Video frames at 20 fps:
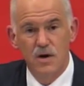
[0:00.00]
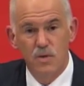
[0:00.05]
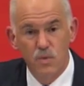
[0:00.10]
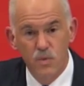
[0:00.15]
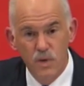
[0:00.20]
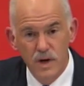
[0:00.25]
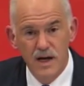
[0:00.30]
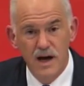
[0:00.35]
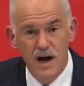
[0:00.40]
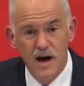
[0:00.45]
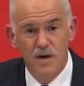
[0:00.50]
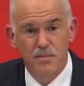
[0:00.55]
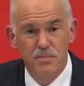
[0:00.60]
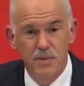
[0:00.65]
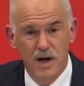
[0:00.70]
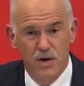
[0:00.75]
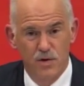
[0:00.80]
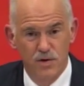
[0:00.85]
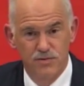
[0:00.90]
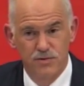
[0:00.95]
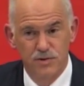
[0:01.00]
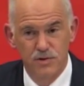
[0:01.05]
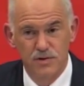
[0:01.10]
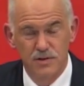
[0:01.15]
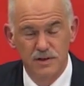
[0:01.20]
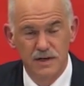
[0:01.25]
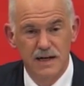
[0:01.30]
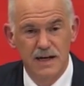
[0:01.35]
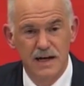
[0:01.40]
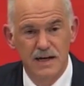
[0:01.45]
We are
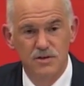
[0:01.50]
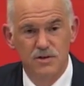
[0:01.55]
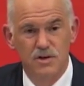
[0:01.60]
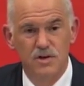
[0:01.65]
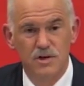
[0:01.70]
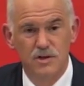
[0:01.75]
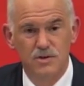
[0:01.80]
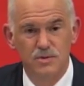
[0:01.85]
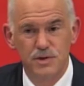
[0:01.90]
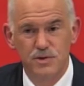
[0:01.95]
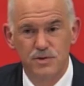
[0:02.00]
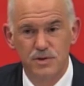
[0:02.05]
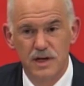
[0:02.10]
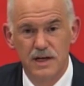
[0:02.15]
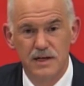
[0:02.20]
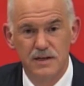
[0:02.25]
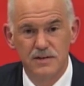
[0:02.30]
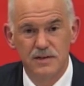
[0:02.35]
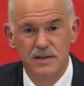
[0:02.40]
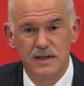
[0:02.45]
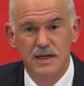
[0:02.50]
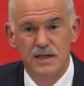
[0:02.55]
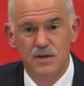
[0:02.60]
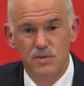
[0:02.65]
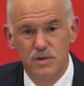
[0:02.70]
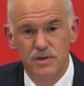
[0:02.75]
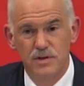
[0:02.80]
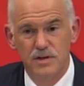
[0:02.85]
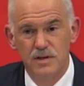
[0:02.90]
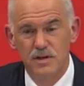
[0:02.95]
powerful as long as we unite
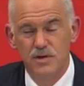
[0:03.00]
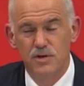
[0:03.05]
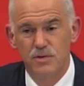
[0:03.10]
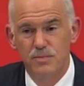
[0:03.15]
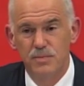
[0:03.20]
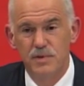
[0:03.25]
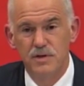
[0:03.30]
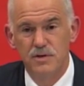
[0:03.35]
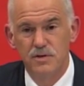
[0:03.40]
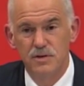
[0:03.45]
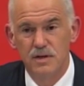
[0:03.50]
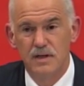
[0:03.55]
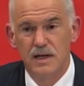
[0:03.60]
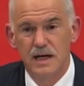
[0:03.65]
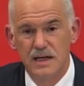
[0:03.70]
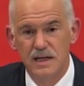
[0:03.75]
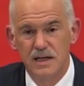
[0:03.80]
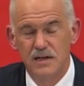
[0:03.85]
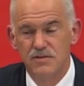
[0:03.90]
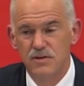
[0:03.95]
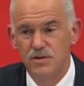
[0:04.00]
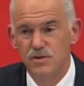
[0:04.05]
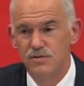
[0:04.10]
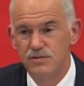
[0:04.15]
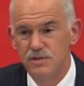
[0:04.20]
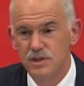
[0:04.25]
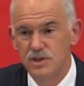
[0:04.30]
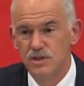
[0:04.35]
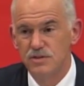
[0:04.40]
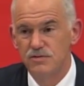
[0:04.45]
within the European Union and give a new
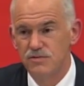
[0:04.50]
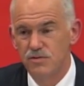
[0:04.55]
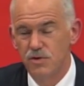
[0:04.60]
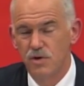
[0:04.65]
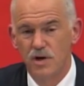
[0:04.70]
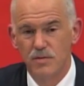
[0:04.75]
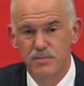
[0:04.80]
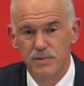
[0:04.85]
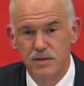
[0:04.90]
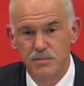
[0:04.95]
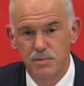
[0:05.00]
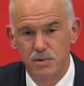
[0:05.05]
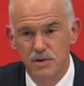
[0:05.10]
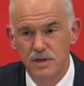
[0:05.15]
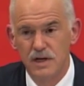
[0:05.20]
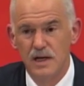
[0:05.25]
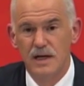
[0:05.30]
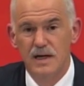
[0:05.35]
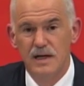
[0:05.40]
vision for our people.